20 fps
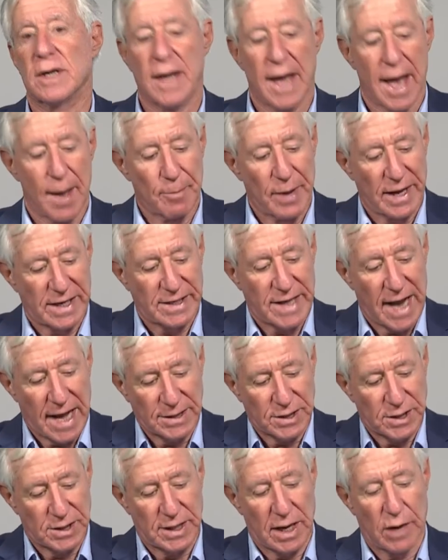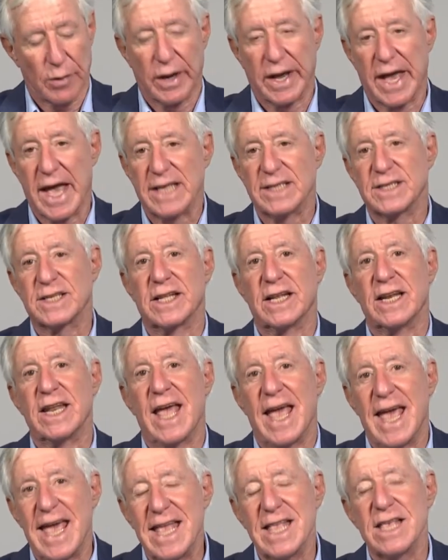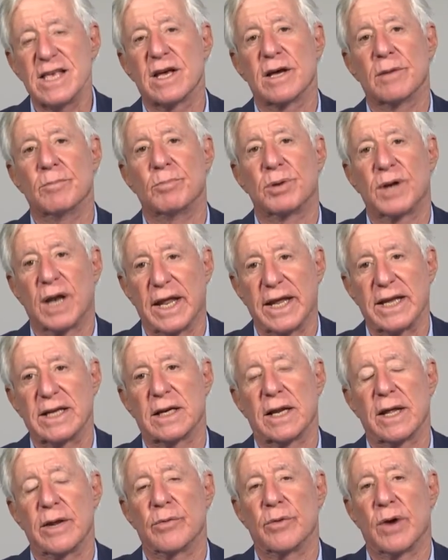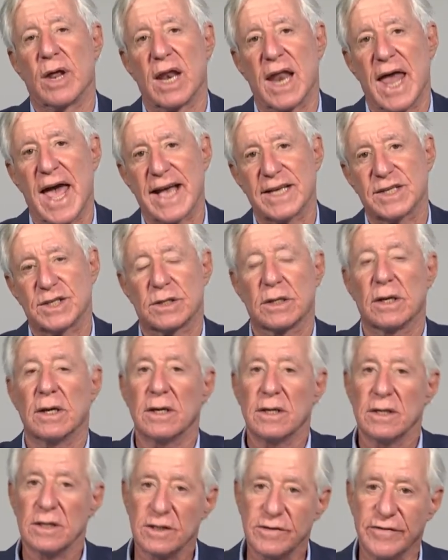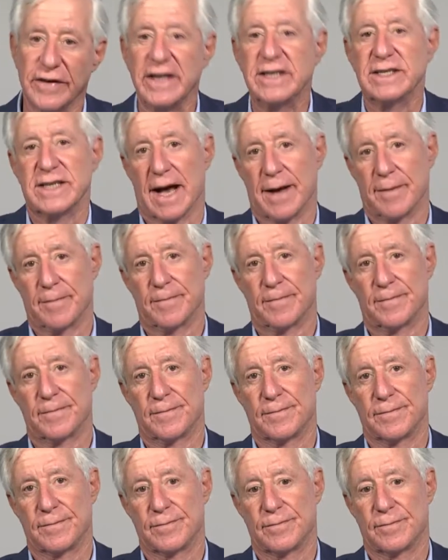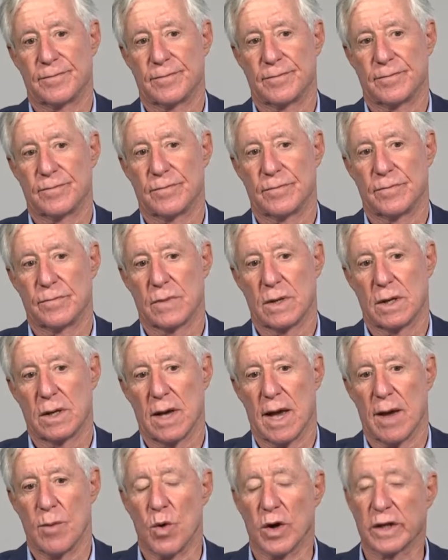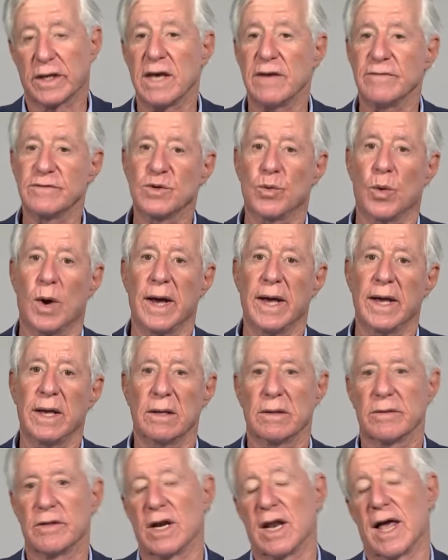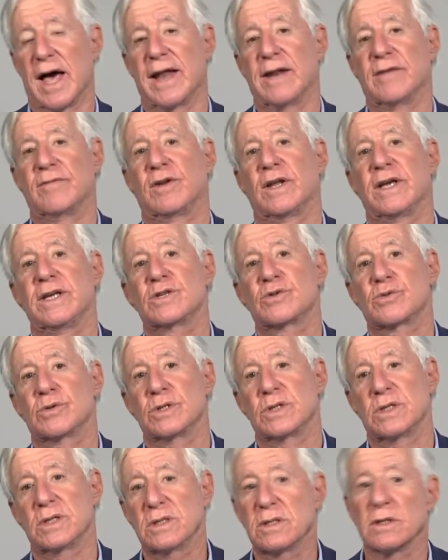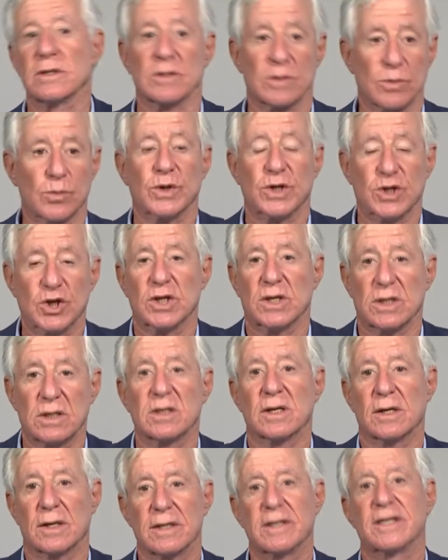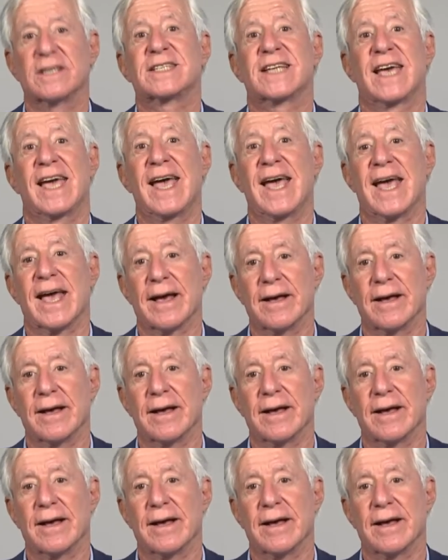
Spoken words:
but does so against an incompletely relaxed sphincter. And what gives way? The line of least resistance, which is the tear.